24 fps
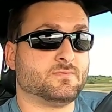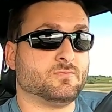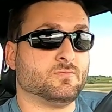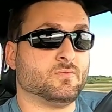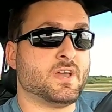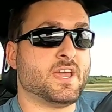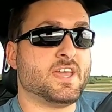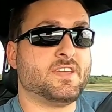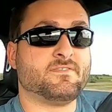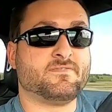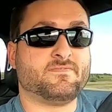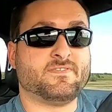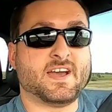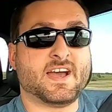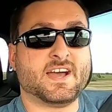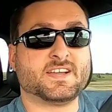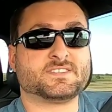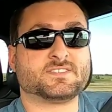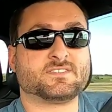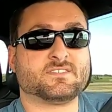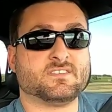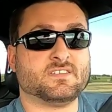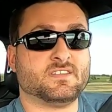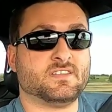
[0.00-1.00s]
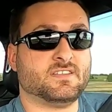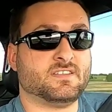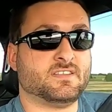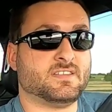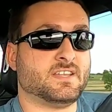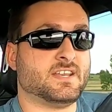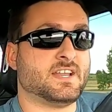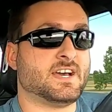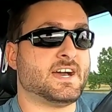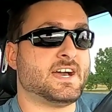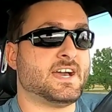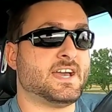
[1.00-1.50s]
way faster
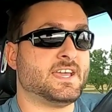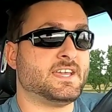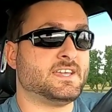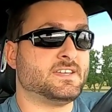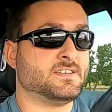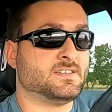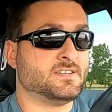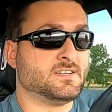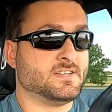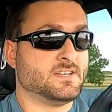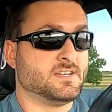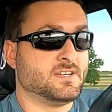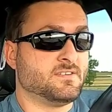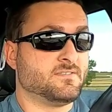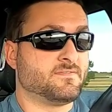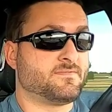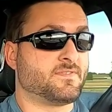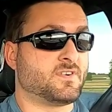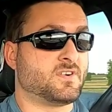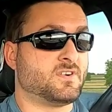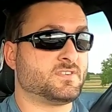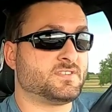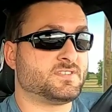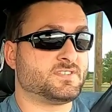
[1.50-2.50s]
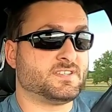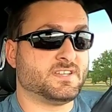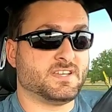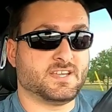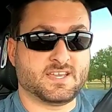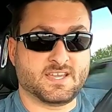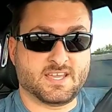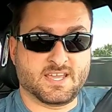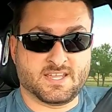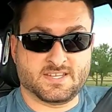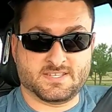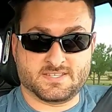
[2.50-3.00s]
than I first
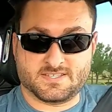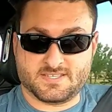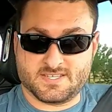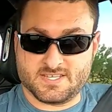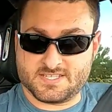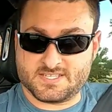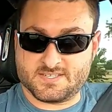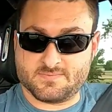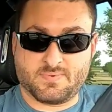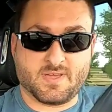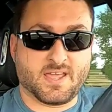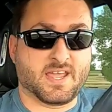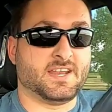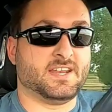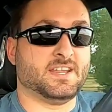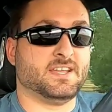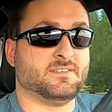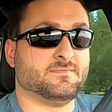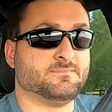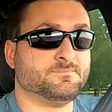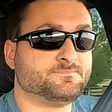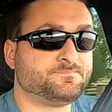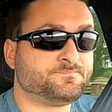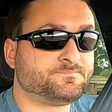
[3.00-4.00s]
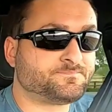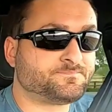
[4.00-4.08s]
anticipated.